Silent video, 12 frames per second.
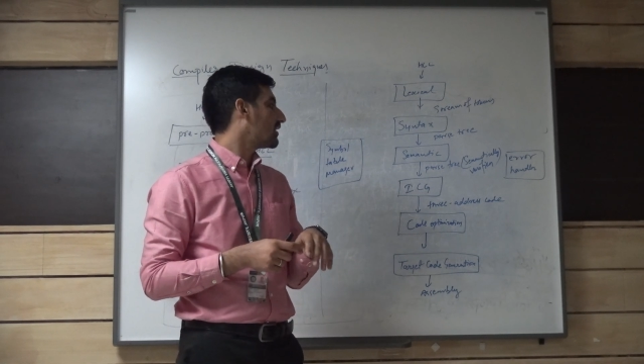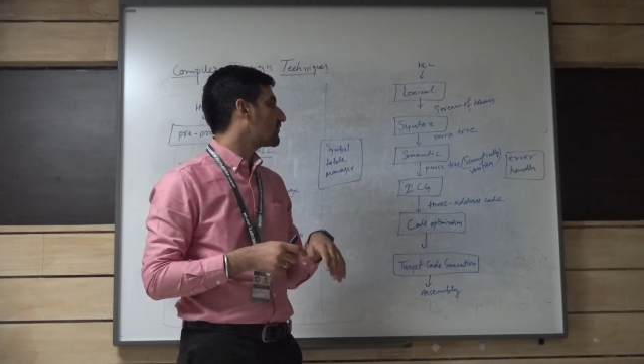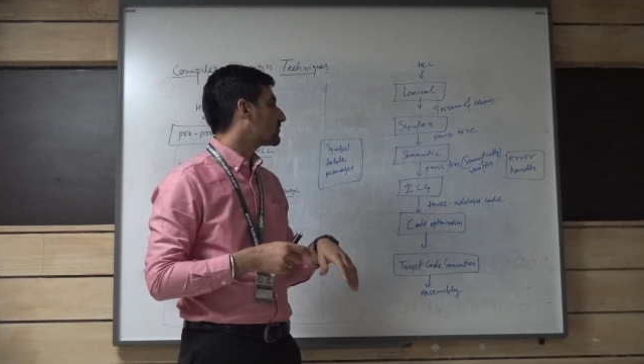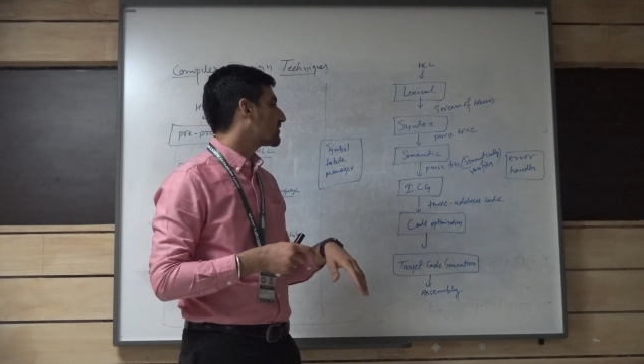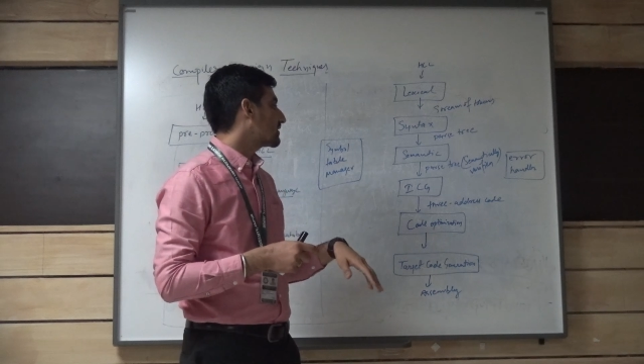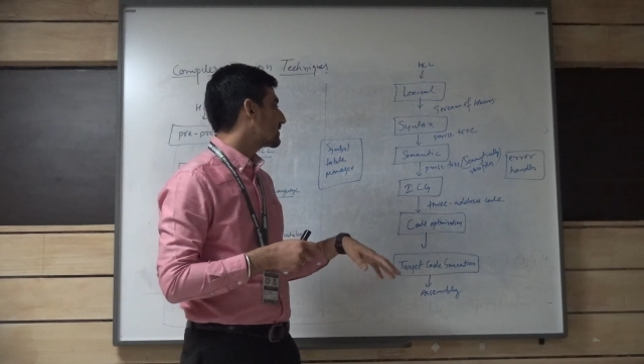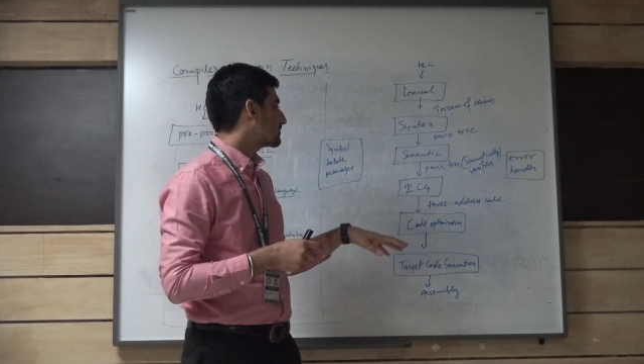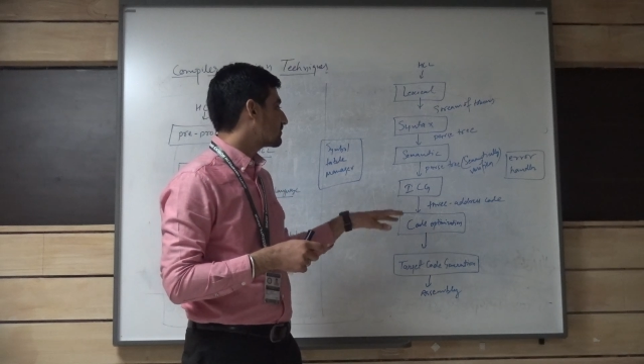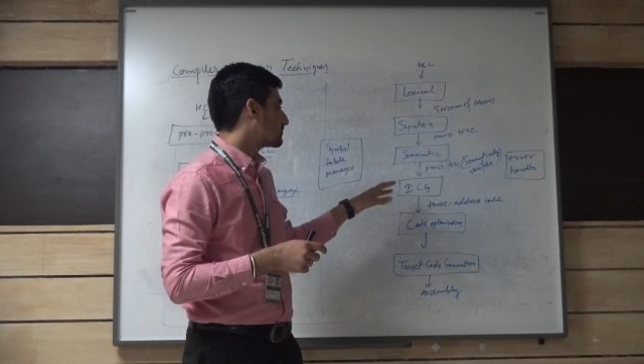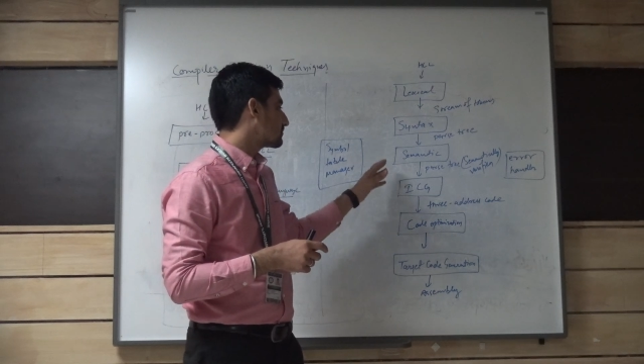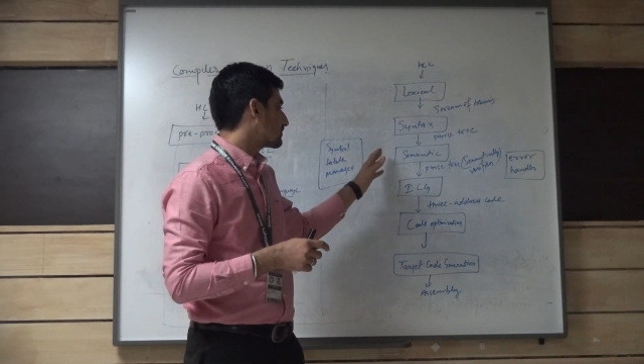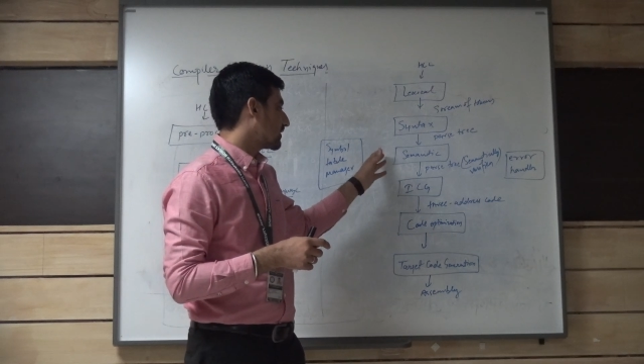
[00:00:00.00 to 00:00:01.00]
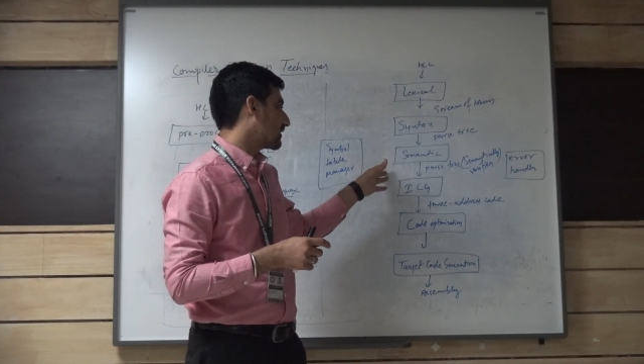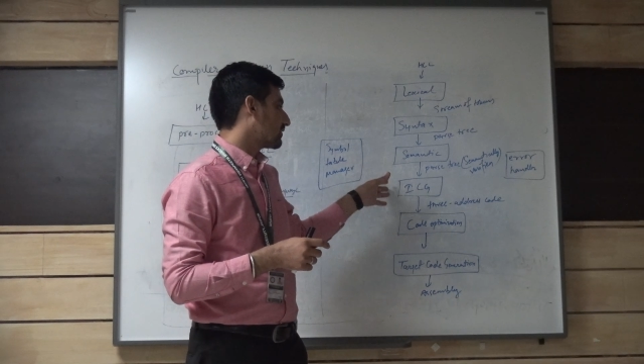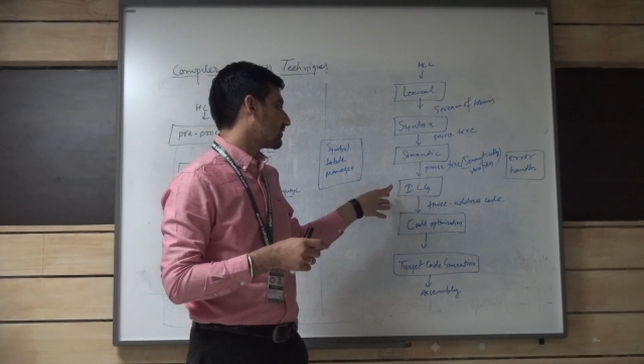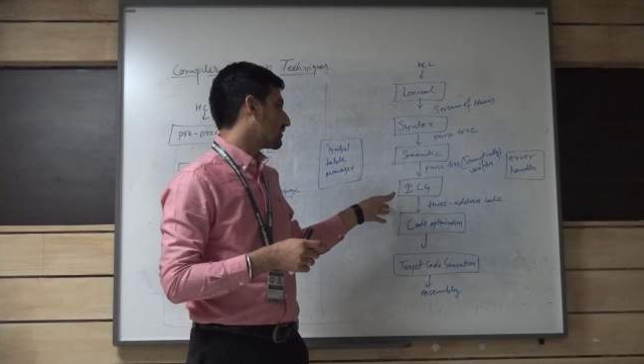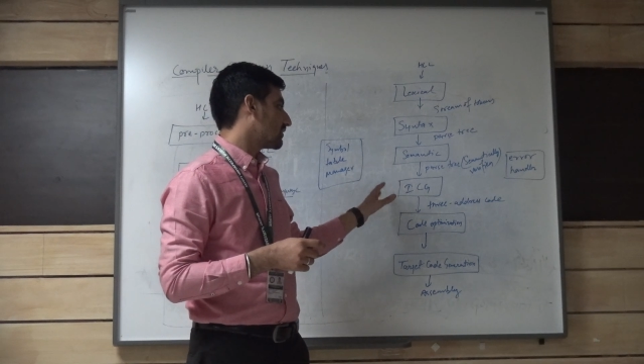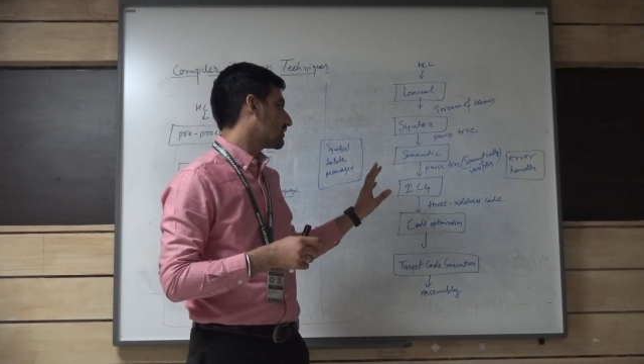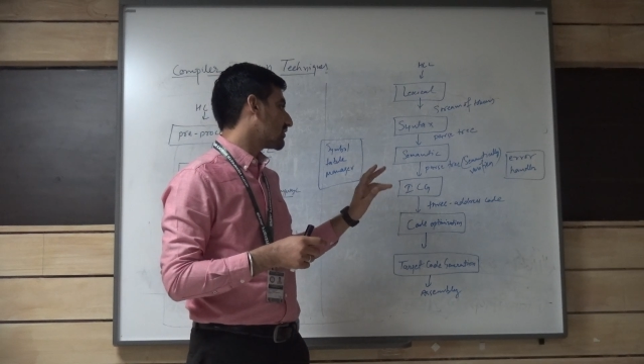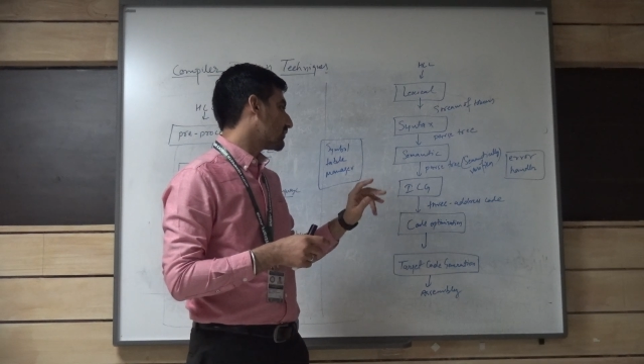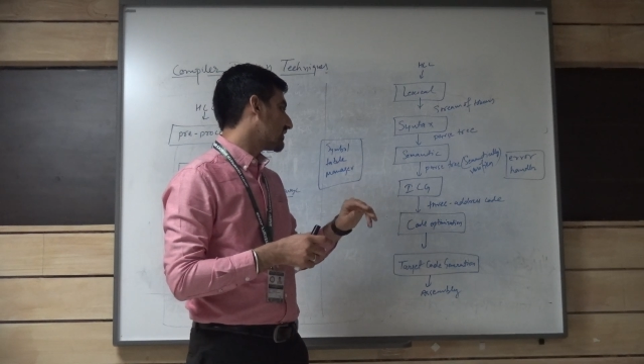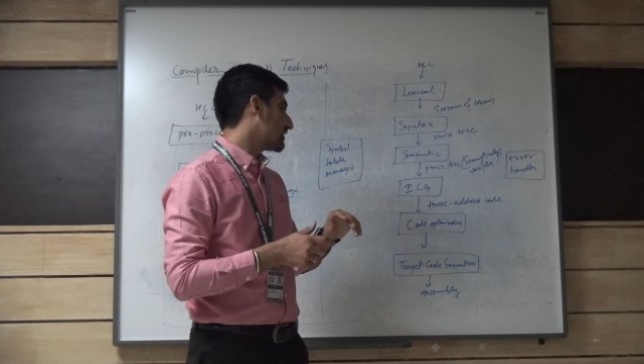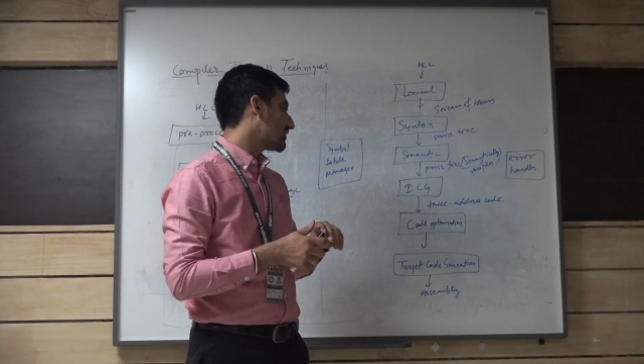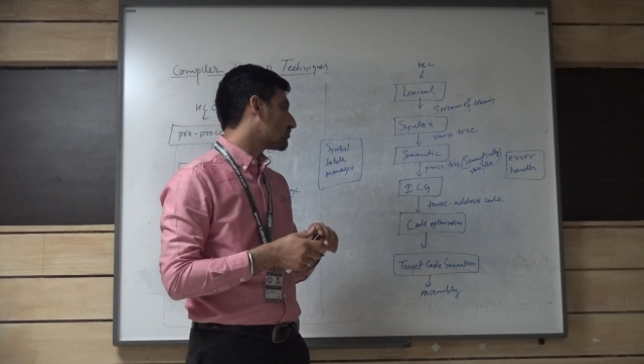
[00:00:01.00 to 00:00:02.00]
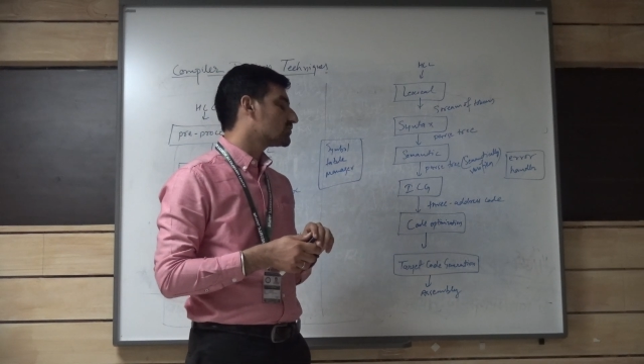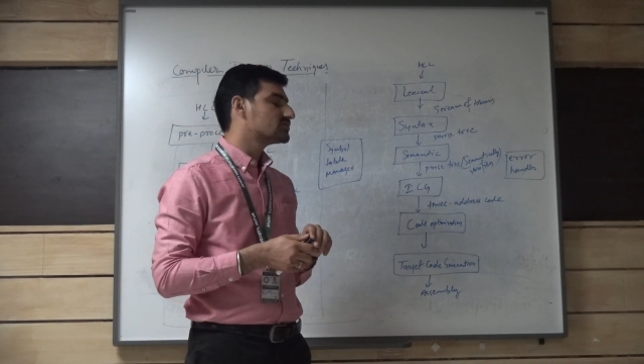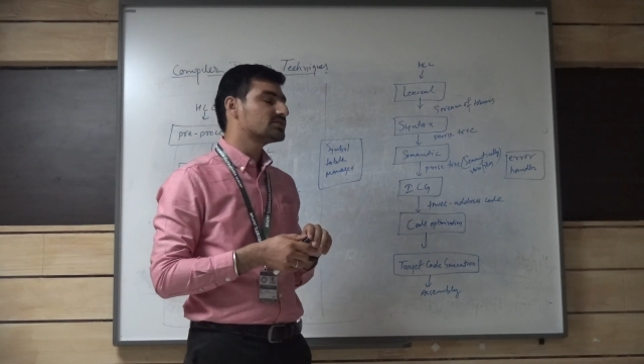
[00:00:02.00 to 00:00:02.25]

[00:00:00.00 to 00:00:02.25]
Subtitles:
After that, a intermediate code